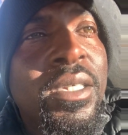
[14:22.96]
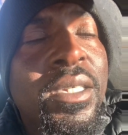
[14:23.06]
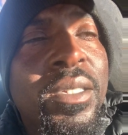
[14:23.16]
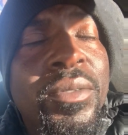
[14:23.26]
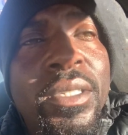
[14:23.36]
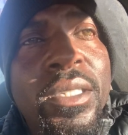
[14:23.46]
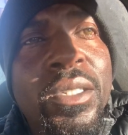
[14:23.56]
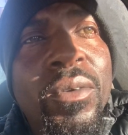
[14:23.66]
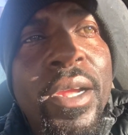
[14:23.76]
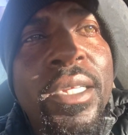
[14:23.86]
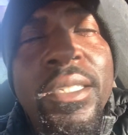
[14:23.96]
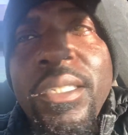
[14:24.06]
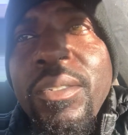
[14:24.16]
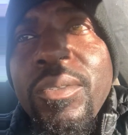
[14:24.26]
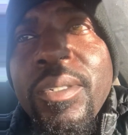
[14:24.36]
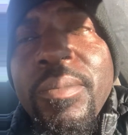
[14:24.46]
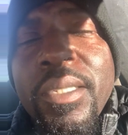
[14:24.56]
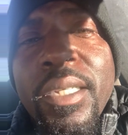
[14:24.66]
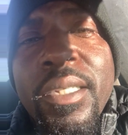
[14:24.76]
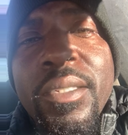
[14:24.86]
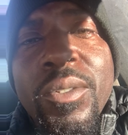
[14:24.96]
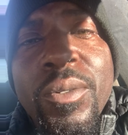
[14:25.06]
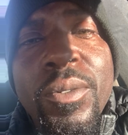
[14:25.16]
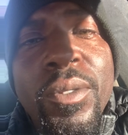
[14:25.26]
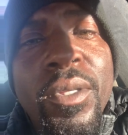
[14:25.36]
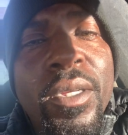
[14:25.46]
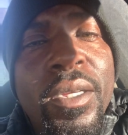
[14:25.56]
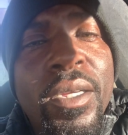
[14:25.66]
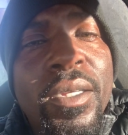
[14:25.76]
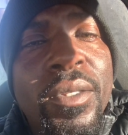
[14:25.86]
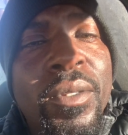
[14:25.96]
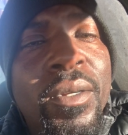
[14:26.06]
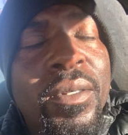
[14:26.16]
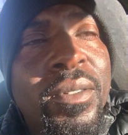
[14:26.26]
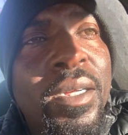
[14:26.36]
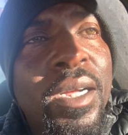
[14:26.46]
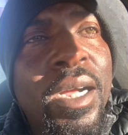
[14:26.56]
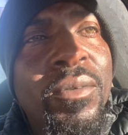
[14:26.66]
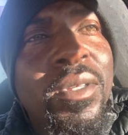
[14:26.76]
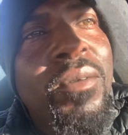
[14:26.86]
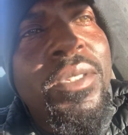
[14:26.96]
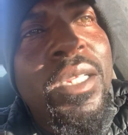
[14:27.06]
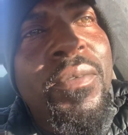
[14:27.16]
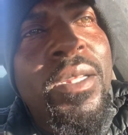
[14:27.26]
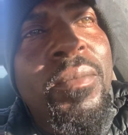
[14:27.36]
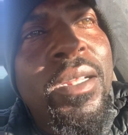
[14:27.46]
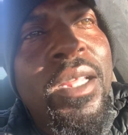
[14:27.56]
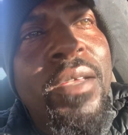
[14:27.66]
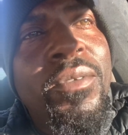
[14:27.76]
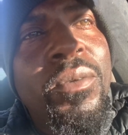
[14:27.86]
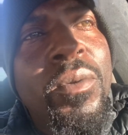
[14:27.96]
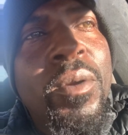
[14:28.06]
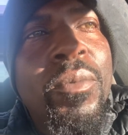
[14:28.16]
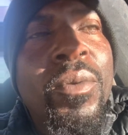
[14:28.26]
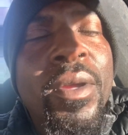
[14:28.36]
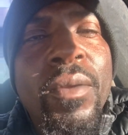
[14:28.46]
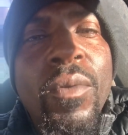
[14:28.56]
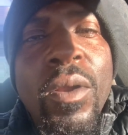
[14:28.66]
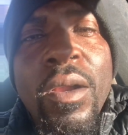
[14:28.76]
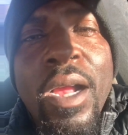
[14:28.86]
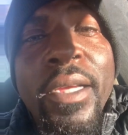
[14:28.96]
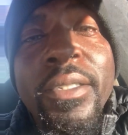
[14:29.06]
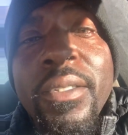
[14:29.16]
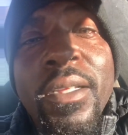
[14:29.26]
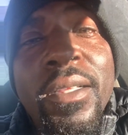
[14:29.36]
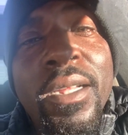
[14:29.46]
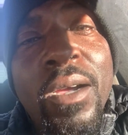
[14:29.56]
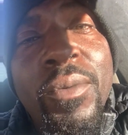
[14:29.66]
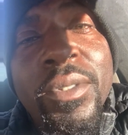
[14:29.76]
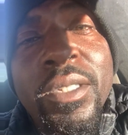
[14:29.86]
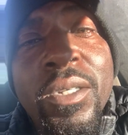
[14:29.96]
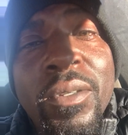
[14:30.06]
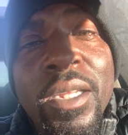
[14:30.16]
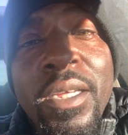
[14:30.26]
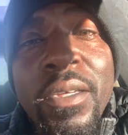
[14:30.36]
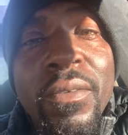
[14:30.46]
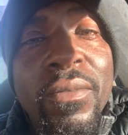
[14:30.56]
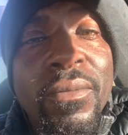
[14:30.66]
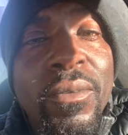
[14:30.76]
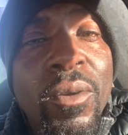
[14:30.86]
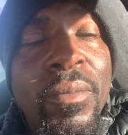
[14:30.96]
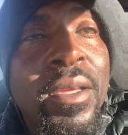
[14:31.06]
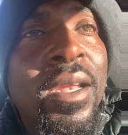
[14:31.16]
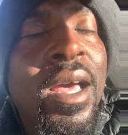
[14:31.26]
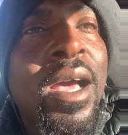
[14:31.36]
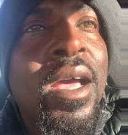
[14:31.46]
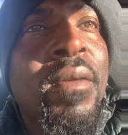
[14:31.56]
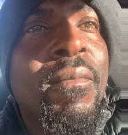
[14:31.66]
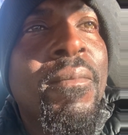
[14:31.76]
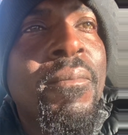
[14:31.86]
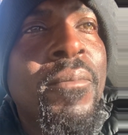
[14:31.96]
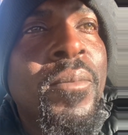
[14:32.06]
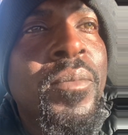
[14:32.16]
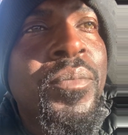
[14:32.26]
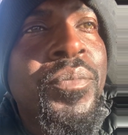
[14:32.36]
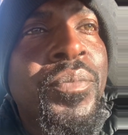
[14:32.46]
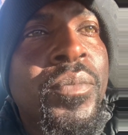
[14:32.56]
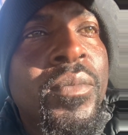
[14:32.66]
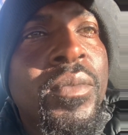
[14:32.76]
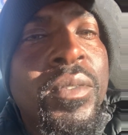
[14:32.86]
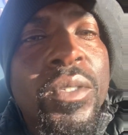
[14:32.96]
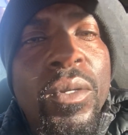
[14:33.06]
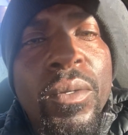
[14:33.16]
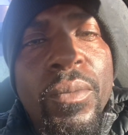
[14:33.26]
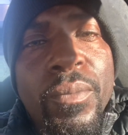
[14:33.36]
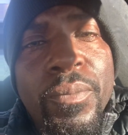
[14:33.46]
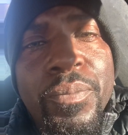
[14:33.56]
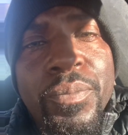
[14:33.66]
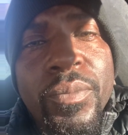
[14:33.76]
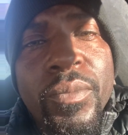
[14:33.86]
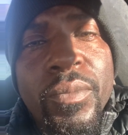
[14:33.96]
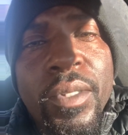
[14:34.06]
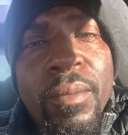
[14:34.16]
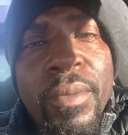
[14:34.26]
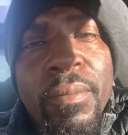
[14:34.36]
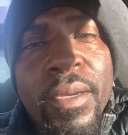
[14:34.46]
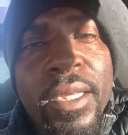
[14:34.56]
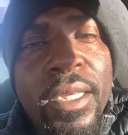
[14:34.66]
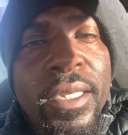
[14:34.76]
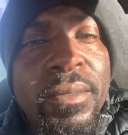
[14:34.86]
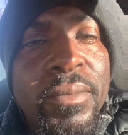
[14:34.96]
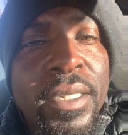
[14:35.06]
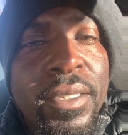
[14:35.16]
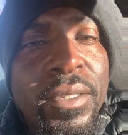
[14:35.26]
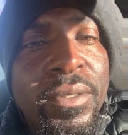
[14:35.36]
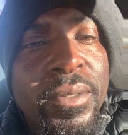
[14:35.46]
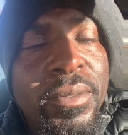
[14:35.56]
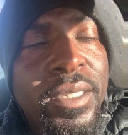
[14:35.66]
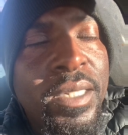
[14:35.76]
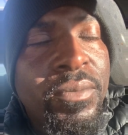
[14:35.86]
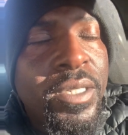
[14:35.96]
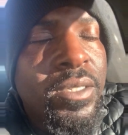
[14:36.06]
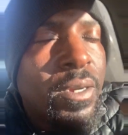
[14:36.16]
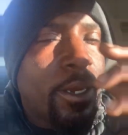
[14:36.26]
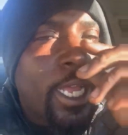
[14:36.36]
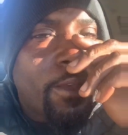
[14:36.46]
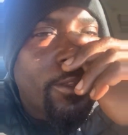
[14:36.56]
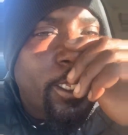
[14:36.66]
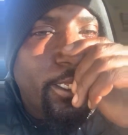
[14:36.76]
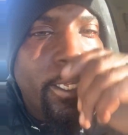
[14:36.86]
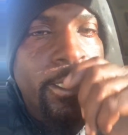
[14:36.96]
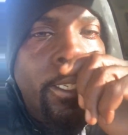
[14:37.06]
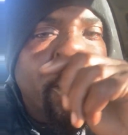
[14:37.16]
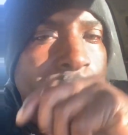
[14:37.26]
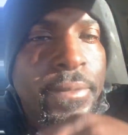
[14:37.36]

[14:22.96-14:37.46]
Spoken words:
It was just crazy, you know what I'm saying? So, you know, I was living in my life to where a point where I used to think that I wasn't going to live or be alive. So when I met my kid's mother, you know what I'm saying, we started having kids.